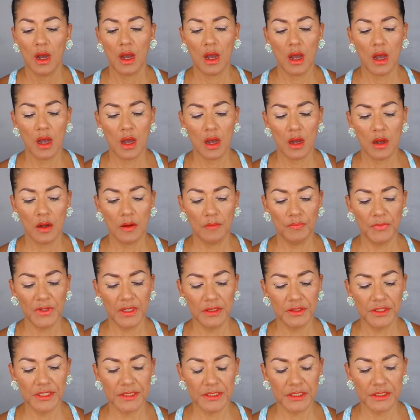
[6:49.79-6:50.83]

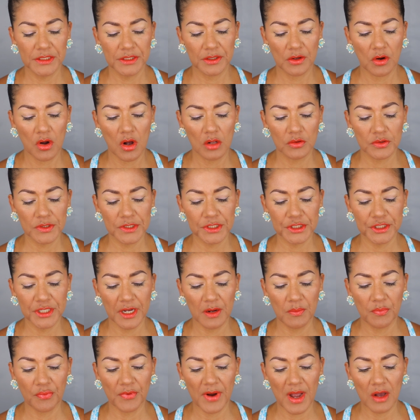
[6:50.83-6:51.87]
And this is a
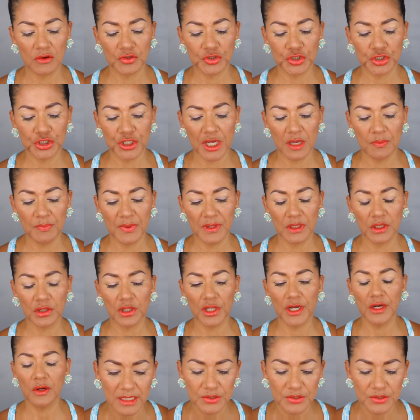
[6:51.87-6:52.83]
Colorstay Brow Shape and Glow.